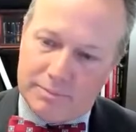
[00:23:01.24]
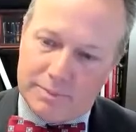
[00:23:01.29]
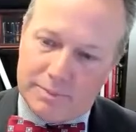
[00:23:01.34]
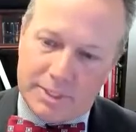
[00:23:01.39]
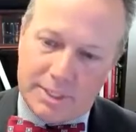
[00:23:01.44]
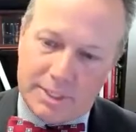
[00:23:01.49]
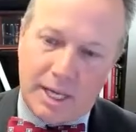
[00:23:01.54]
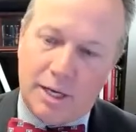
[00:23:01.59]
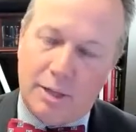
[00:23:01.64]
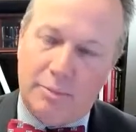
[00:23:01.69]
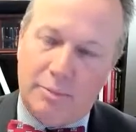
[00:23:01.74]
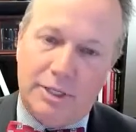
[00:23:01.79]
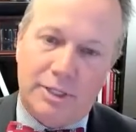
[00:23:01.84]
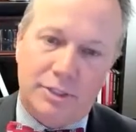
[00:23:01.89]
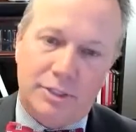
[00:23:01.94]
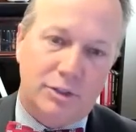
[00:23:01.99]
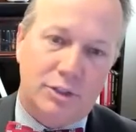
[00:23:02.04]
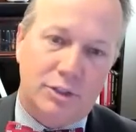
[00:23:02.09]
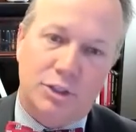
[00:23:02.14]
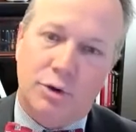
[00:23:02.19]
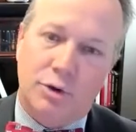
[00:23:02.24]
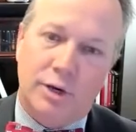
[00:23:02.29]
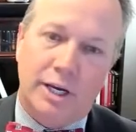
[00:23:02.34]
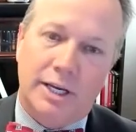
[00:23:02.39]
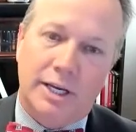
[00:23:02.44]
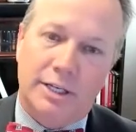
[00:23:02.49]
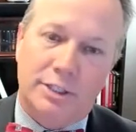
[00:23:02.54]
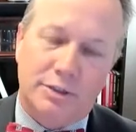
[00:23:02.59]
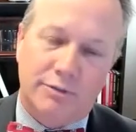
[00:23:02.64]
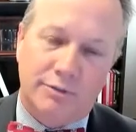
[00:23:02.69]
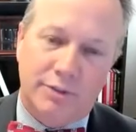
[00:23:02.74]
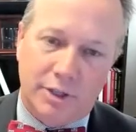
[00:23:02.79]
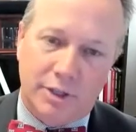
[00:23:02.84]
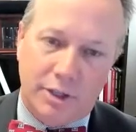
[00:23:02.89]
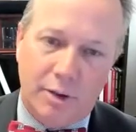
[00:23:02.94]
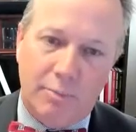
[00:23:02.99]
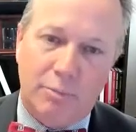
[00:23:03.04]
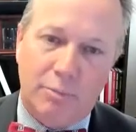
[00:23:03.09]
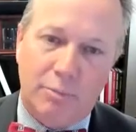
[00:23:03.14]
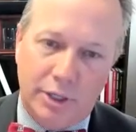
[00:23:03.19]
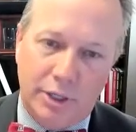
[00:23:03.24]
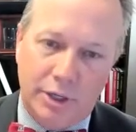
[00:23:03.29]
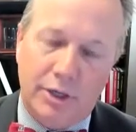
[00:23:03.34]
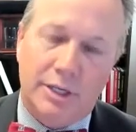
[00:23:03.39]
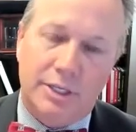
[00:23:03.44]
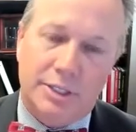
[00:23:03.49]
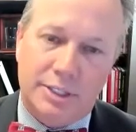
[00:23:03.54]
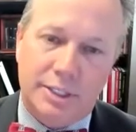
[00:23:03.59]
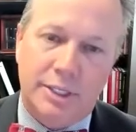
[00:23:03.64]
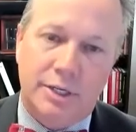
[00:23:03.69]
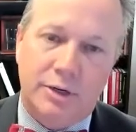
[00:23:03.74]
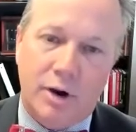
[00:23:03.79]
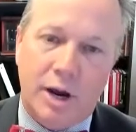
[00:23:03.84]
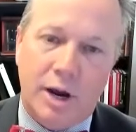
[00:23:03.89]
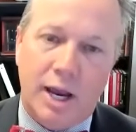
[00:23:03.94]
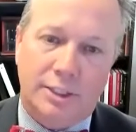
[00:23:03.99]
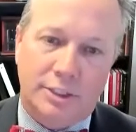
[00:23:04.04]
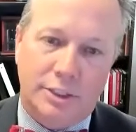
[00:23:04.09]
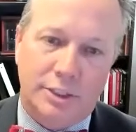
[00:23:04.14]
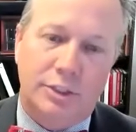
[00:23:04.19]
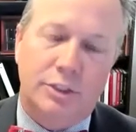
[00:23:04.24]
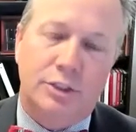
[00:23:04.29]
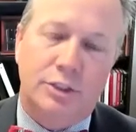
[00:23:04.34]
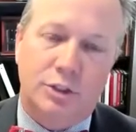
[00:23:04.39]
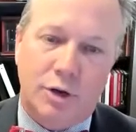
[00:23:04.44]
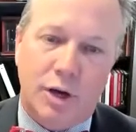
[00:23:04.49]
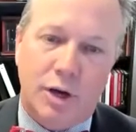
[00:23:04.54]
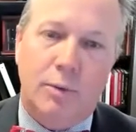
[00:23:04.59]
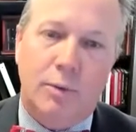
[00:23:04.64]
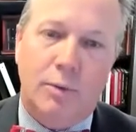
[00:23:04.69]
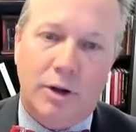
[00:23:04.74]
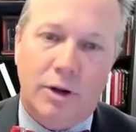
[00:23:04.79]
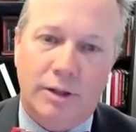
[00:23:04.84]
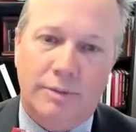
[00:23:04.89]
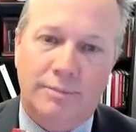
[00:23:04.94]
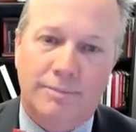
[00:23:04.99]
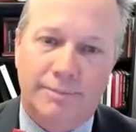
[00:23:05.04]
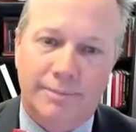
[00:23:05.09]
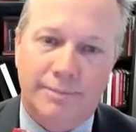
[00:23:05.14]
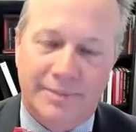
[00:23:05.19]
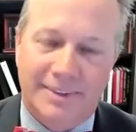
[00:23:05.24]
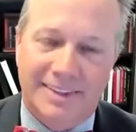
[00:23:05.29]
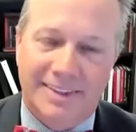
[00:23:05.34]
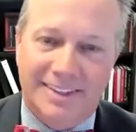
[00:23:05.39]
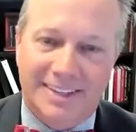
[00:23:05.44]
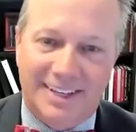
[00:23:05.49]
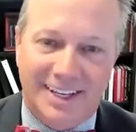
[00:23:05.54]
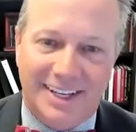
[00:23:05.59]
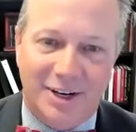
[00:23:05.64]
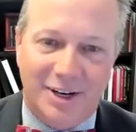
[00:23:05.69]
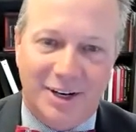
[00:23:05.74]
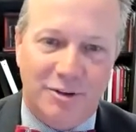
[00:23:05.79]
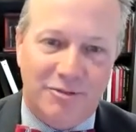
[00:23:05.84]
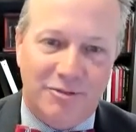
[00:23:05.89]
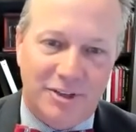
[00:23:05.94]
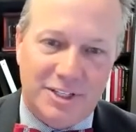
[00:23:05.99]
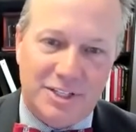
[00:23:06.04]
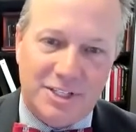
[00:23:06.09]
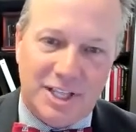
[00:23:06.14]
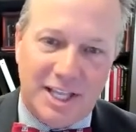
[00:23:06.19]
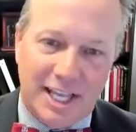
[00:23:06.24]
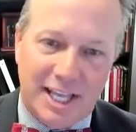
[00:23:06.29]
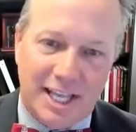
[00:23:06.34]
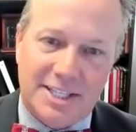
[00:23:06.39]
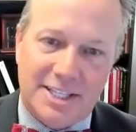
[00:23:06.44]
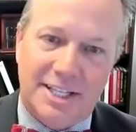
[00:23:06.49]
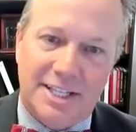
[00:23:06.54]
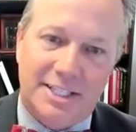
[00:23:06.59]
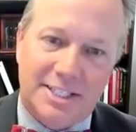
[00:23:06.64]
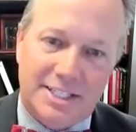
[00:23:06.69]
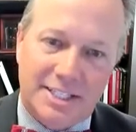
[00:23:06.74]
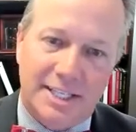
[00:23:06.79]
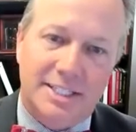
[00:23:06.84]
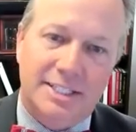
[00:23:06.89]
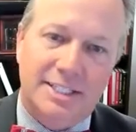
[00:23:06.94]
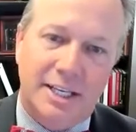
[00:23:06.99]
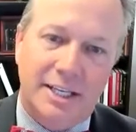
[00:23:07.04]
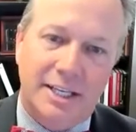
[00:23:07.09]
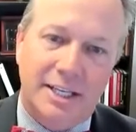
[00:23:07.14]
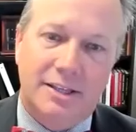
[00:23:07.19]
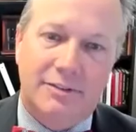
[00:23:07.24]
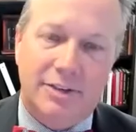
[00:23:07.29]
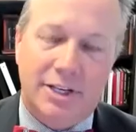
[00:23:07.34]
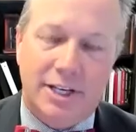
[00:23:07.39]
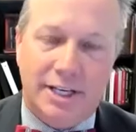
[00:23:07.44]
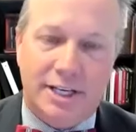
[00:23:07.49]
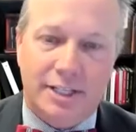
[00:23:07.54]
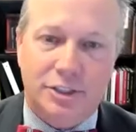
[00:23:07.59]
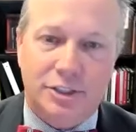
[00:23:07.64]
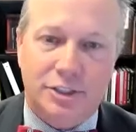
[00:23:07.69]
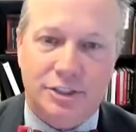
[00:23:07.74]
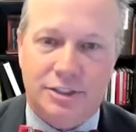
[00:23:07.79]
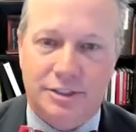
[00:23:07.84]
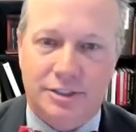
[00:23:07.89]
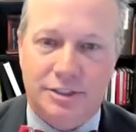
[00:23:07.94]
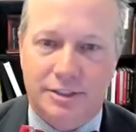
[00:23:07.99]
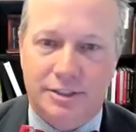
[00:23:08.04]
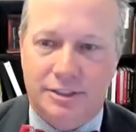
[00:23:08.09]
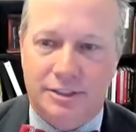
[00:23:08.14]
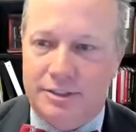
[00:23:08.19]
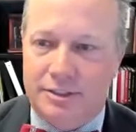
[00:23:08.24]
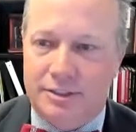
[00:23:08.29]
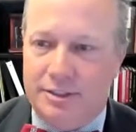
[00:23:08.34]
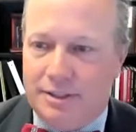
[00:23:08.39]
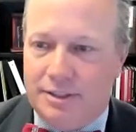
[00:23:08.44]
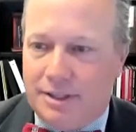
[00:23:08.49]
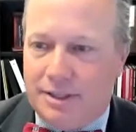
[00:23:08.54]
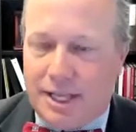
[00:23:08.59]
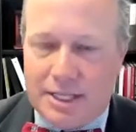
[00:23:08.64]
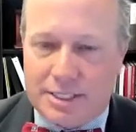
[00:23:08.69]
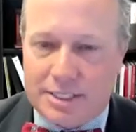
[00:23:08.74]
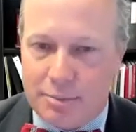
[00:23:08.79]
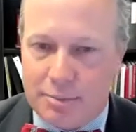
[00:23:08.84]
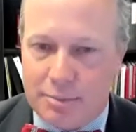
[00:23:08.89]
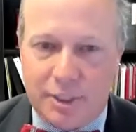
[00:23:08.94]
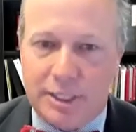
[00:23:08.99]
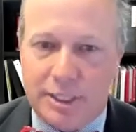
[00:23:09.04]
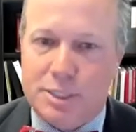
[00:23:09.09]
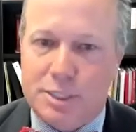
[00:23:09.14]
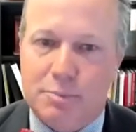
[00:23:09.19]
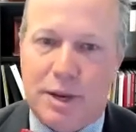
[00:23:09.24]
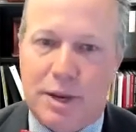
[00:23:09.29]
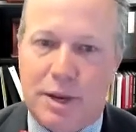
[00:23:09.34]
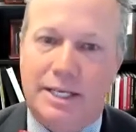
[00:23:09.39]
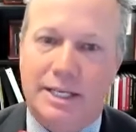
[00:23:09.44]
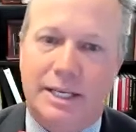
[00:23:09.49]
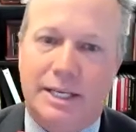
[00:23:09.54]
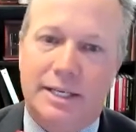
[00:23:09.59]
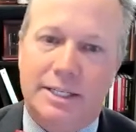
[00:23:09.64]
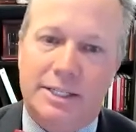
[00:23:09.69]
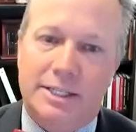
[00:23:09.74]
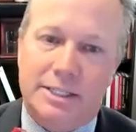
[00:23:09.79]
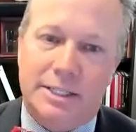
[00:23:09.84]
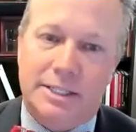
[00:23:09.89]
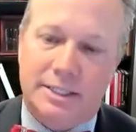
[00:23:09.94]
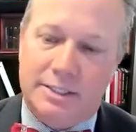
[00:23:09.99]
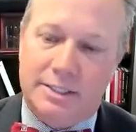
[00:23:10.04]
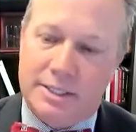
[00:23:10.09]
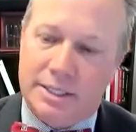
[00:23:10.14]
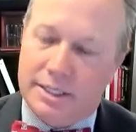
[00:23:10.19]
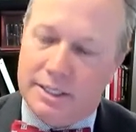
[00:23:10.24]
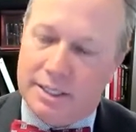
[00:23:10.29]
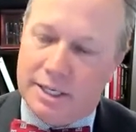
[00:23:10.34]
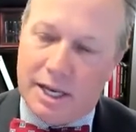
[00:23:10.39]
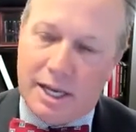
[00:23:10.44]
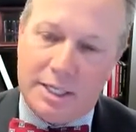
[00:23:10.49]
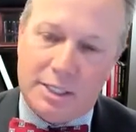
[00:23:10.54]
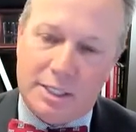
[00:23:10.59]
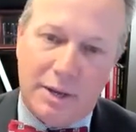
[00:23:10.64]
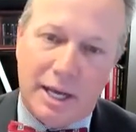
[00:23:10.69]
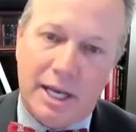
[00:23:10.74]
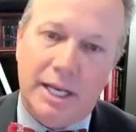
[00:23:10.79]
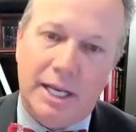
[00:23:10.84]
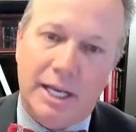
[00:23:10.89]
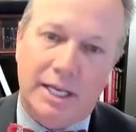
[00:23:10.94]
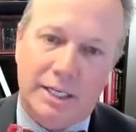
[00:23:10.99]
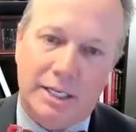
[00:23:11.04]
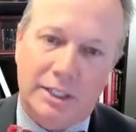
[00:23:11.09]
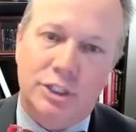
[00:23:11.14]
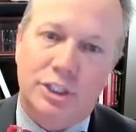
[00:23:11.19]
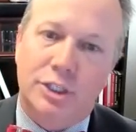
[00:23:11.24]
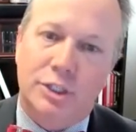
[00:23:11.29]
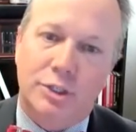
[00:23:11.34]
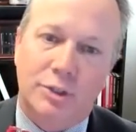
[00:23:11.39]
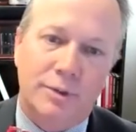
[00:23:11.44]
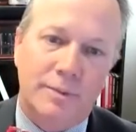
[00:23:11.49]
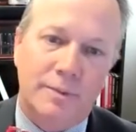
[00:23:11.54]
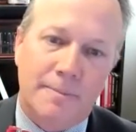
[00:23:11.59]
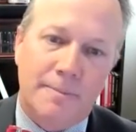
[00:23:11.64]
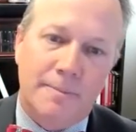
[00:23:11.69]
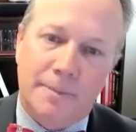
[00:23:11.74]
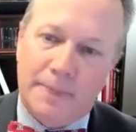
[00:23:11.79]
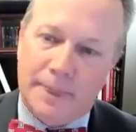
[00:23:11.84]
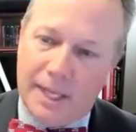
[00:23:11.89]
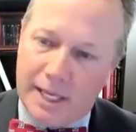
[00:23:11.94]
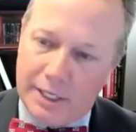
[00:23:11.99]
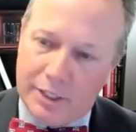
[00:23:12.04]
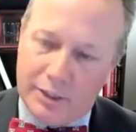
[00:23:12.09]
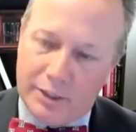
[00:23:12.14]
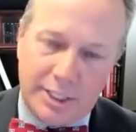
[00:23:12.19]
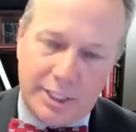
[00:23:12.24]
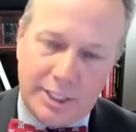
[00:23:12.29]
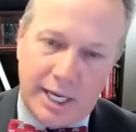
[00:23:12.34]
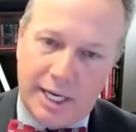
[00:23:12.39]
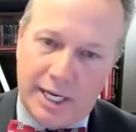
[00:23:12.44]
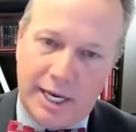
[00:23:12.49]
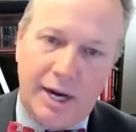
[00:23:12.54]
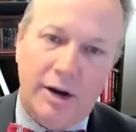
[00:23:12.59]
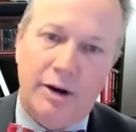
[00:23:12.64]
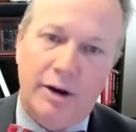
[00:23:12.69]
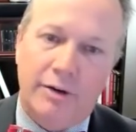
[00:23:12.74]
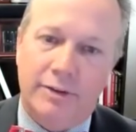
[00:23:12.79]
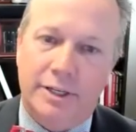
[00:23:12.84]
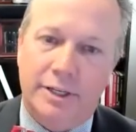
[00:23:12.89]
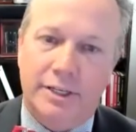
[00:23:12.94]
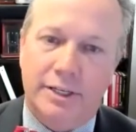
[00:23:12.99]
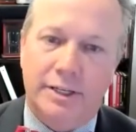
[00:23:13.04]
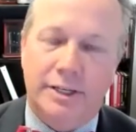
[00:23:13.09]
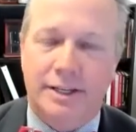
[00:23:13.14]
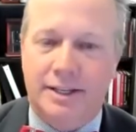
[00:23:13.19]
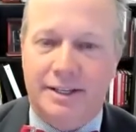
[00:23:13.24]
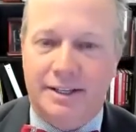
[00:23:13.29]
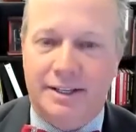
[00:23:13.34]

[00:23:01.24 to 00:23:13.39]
settlement or shrinkage of the lumber, you're going to see cracks in your drywall. If it's less than a 1/16 of an inch, that's to be expected. It's a cosmetic issue, and you'll take care of it